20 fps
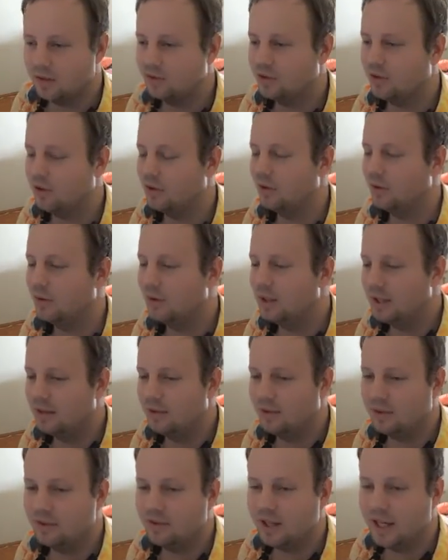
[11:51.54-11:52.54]
So,
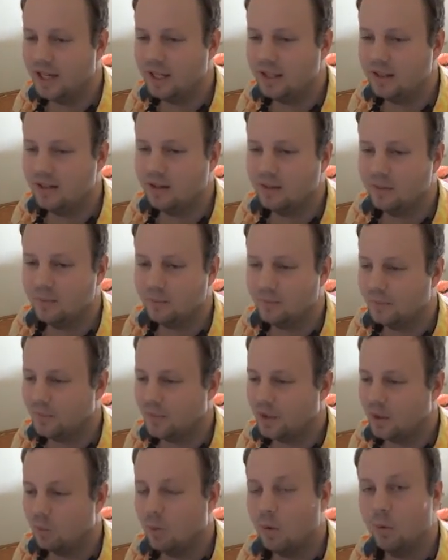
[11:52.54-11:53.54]
the tank.
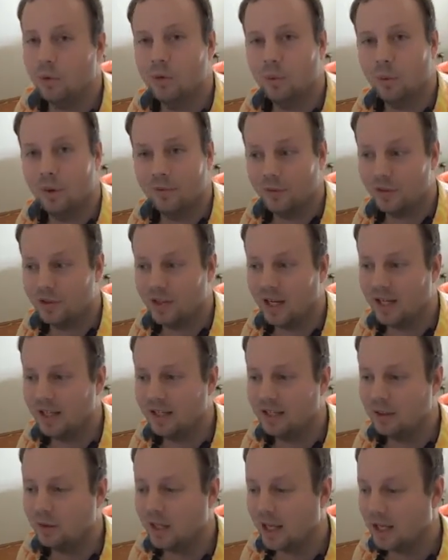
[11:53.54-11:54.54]
What was the word for
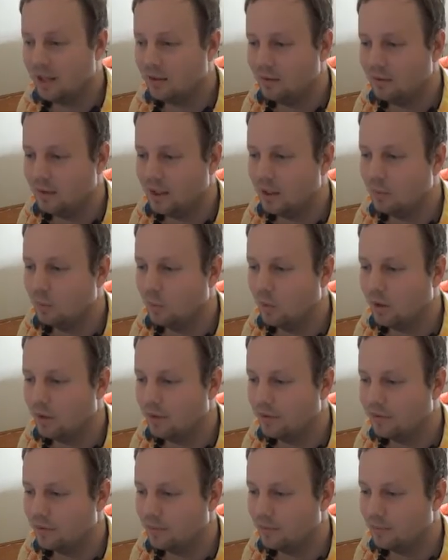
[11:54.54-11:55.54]
tank again? It
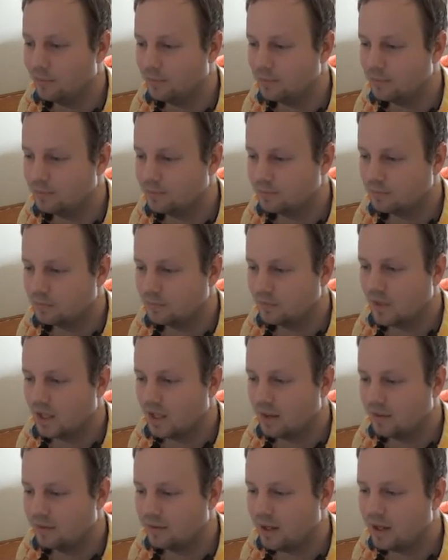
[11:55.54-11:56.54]
was
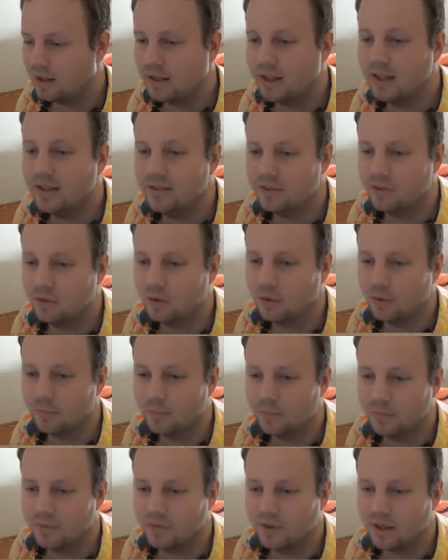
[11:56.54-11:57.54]
tankisto.
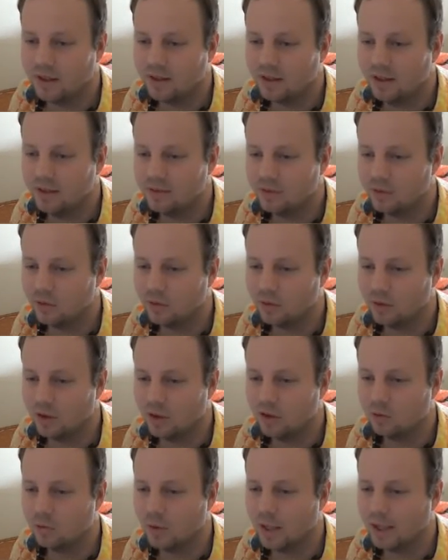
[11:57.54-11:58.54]
Tankisto.
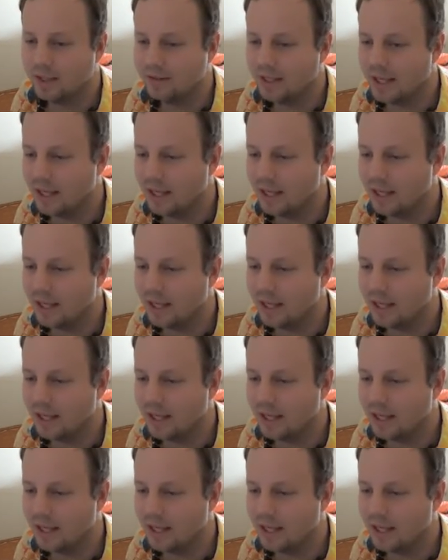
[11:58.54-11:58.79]
Oh great.